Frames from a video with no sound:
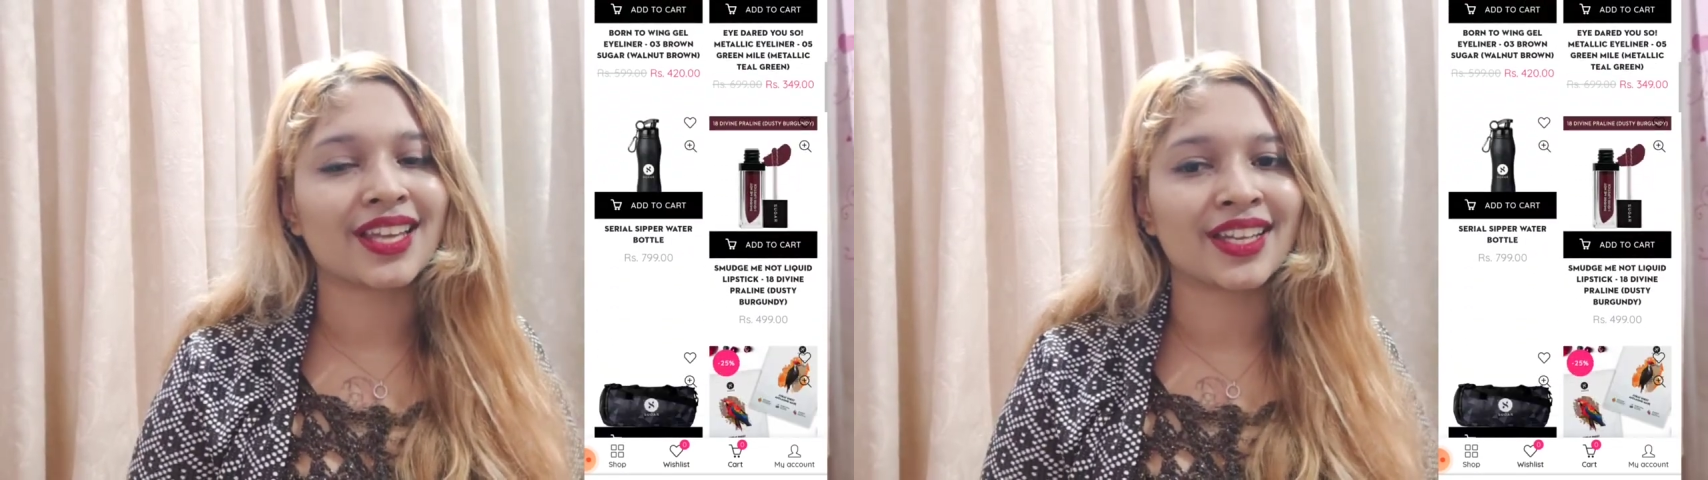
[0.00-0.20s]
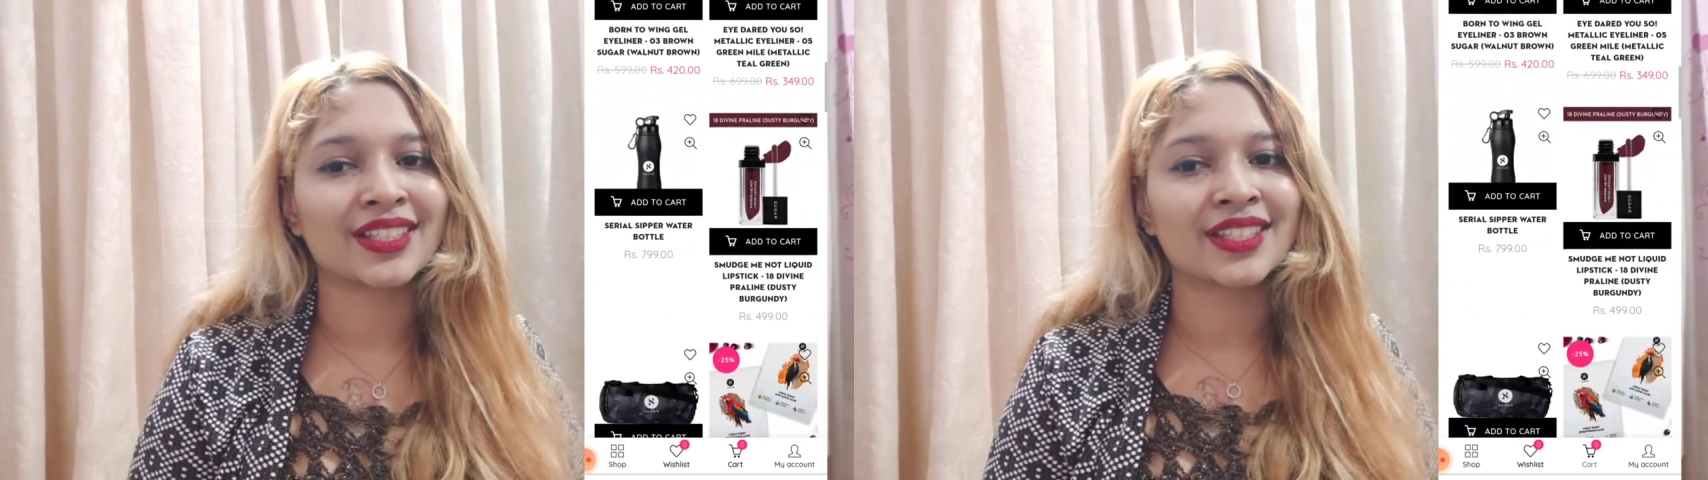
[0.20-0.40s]

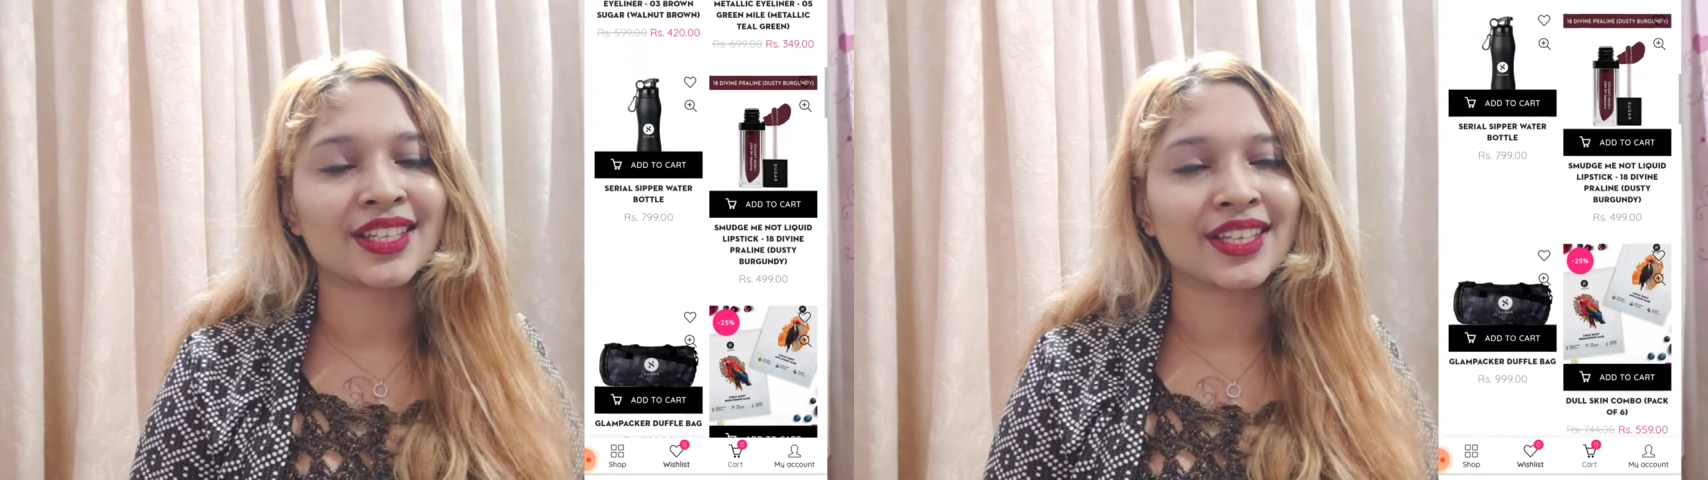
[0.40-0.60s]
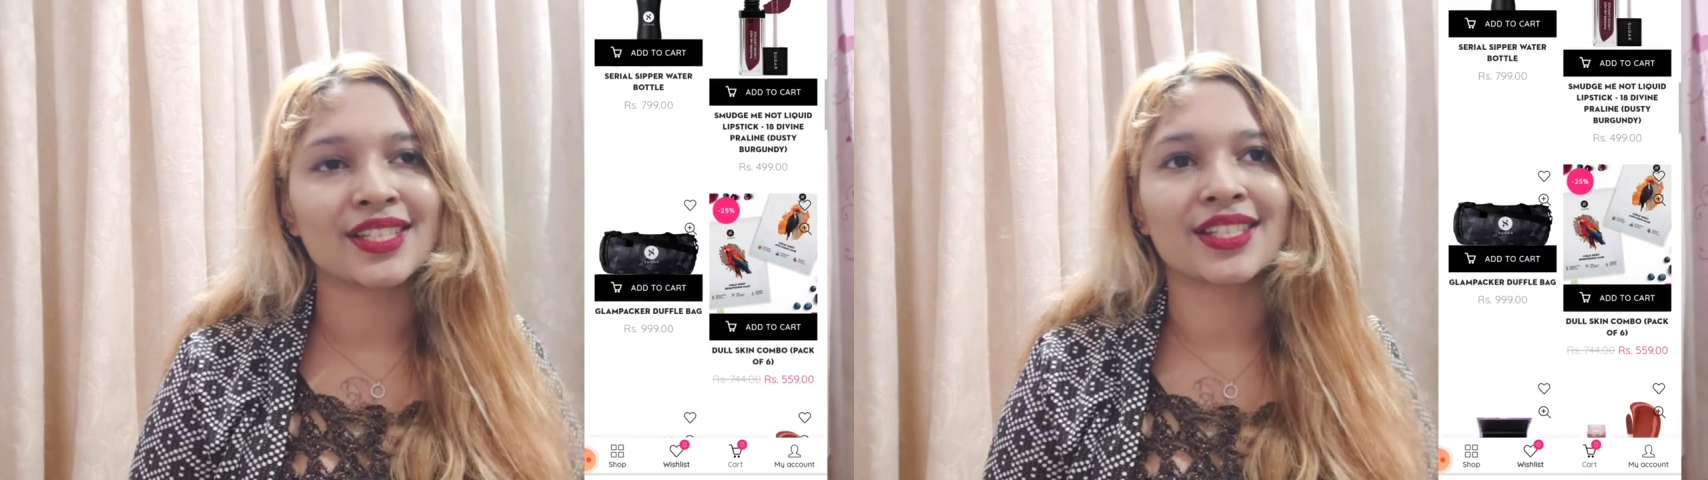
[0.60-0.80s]
site
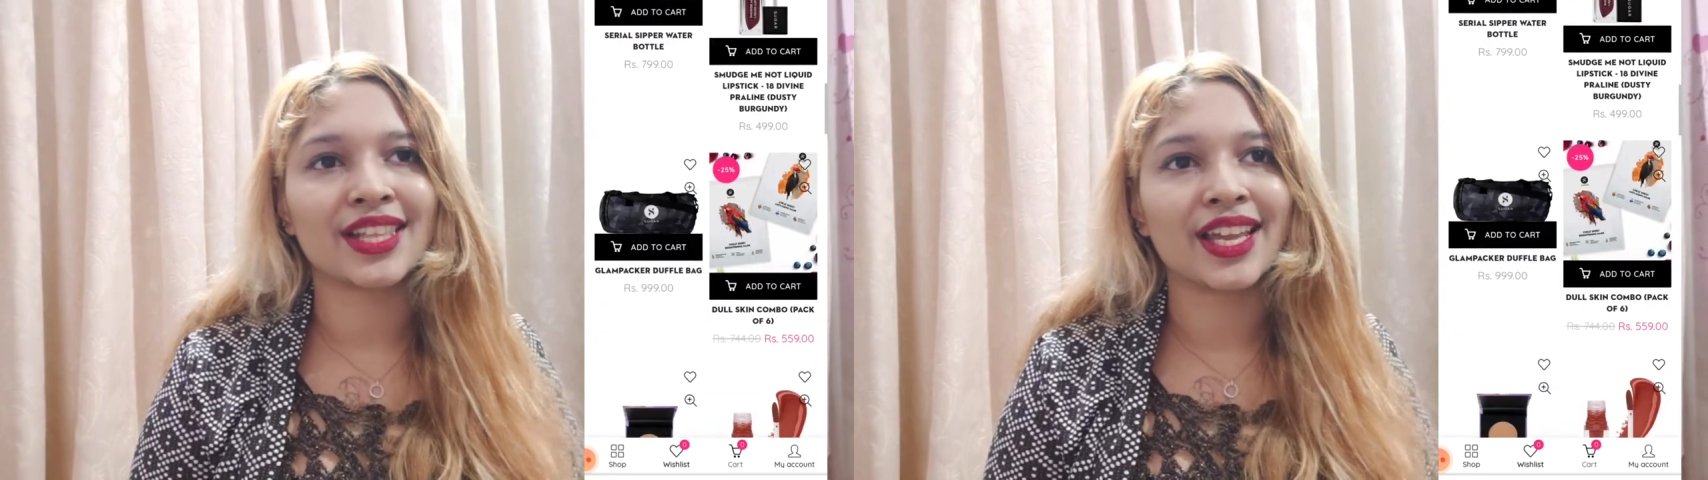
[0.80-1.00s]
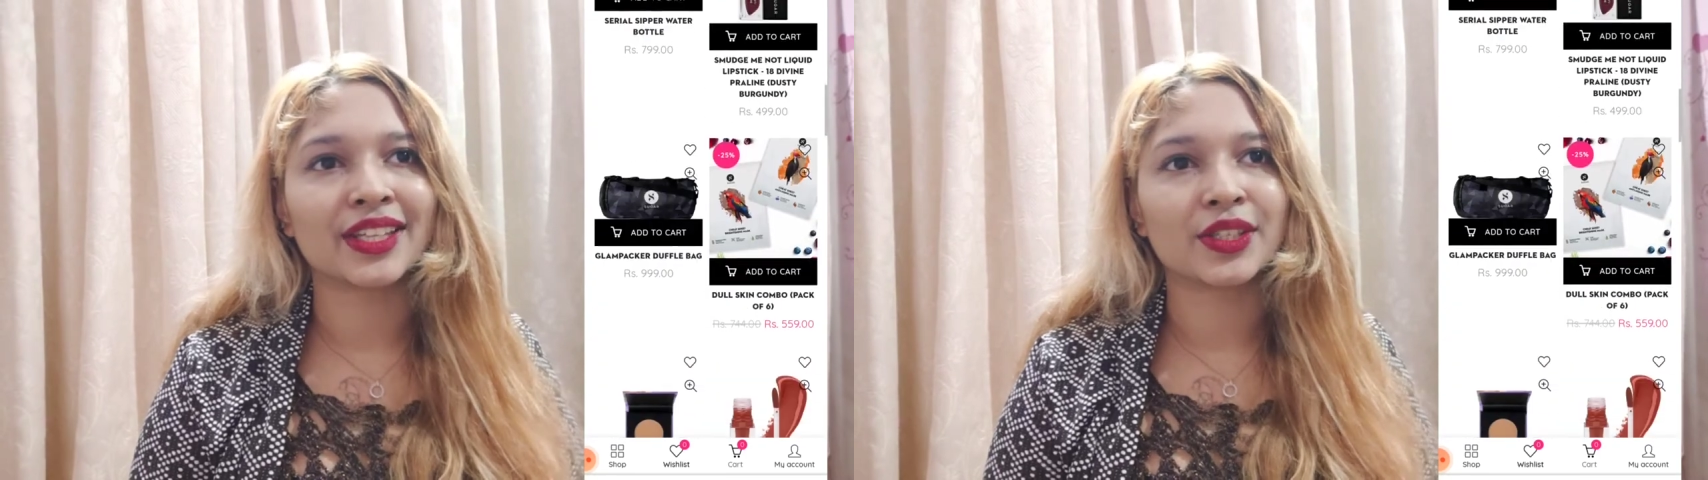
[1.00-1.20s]
is
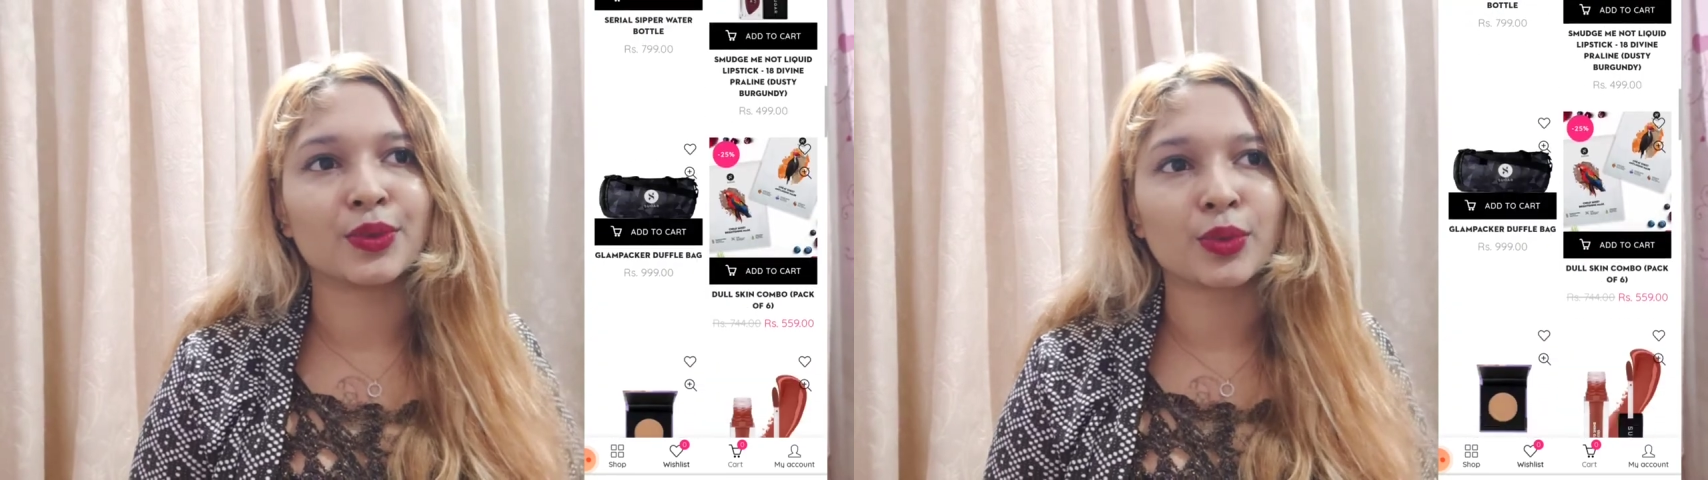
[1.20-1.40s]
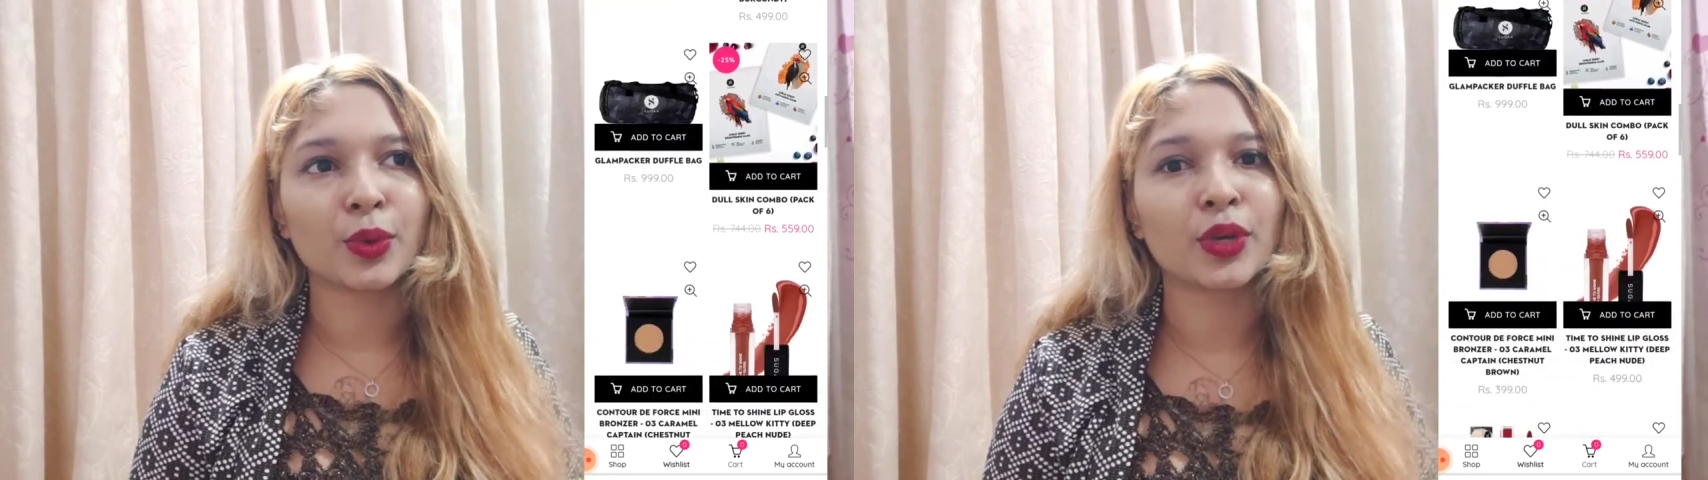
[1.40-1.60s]
like
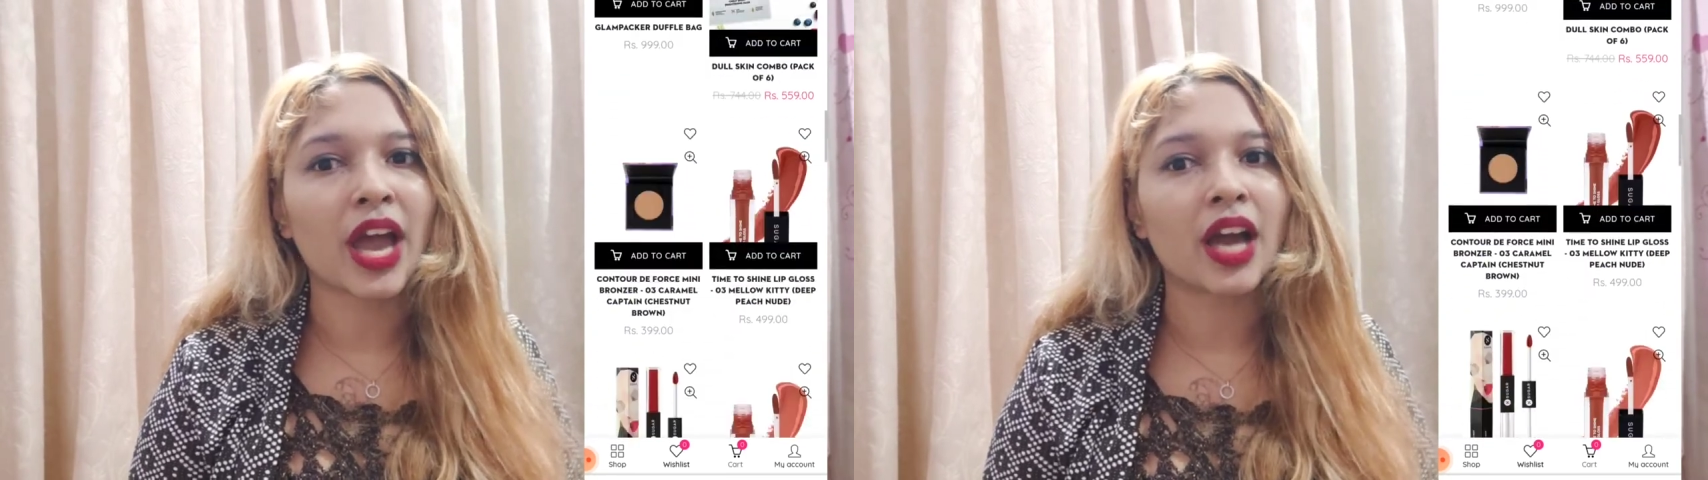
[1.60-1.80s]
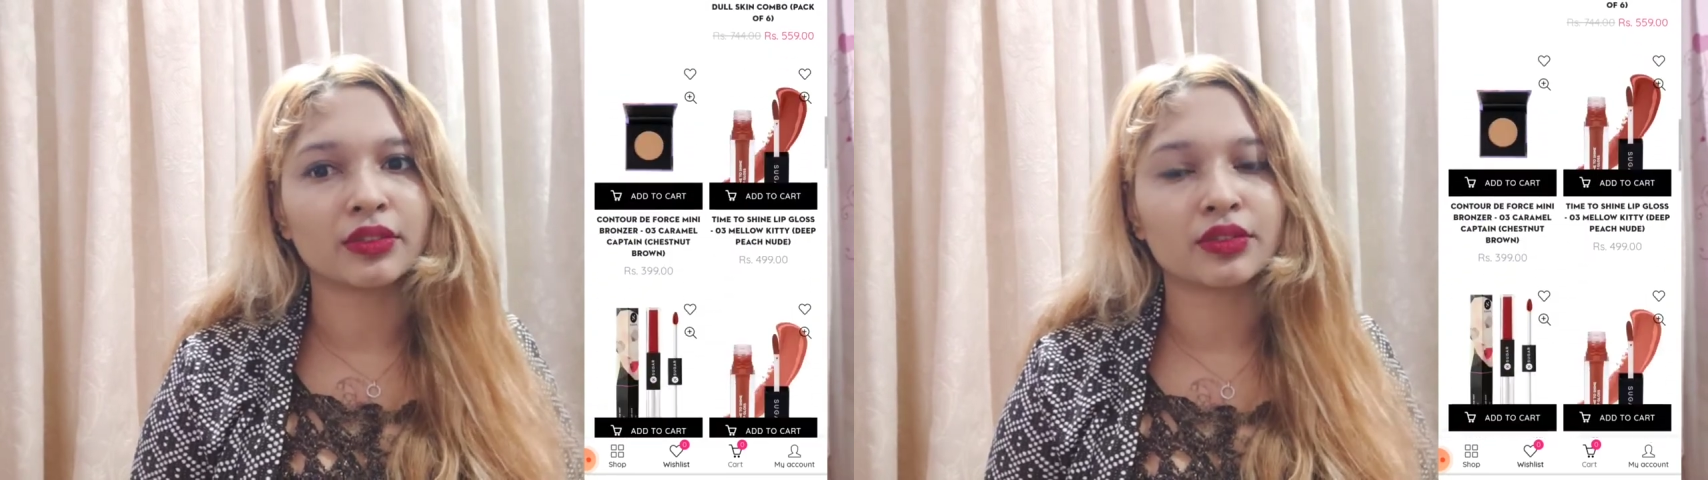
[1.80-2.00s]
you don't
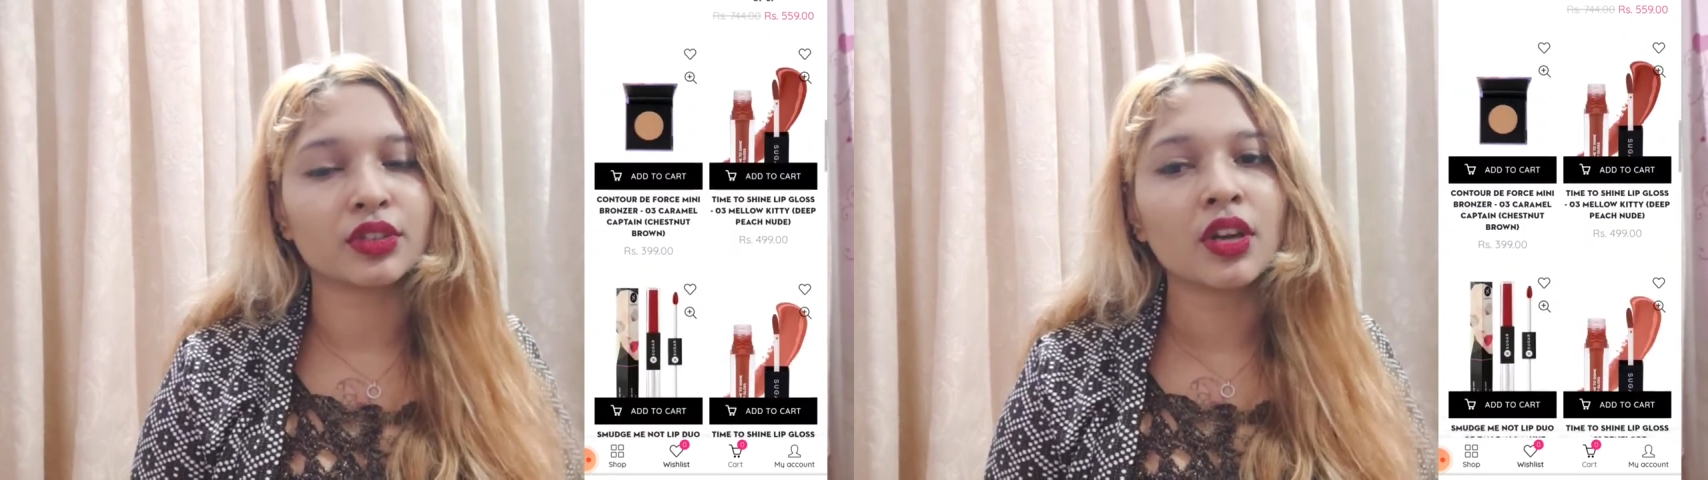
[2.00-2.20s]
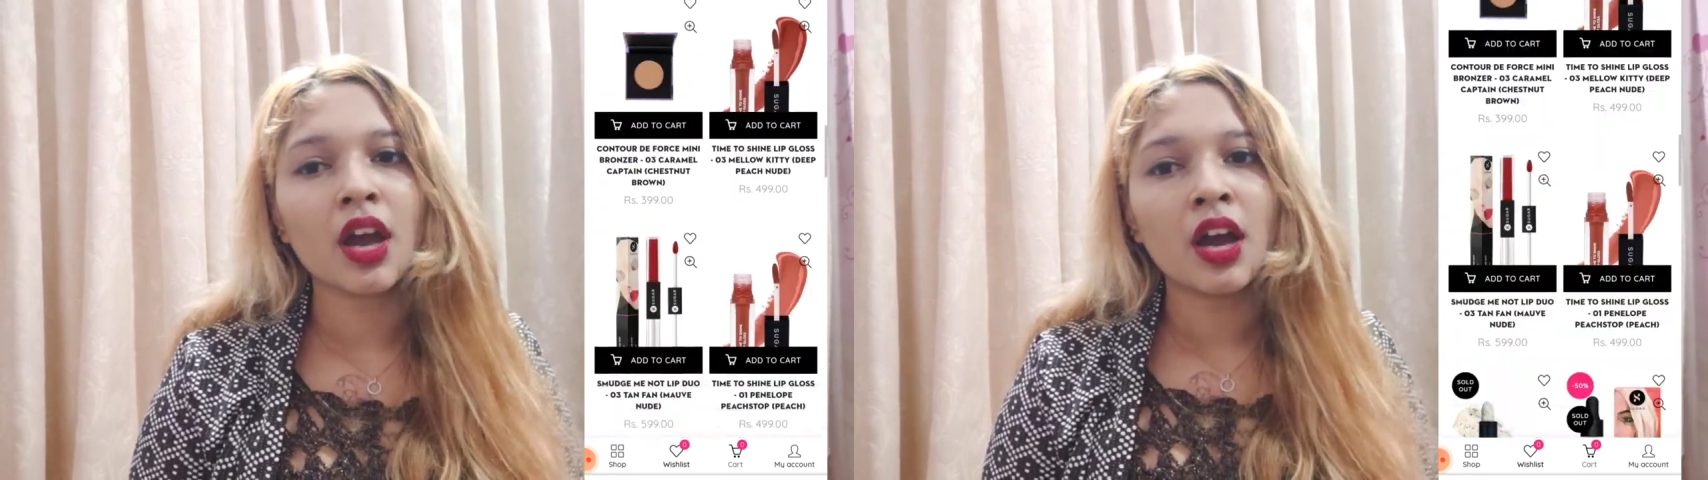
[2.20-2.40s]
have to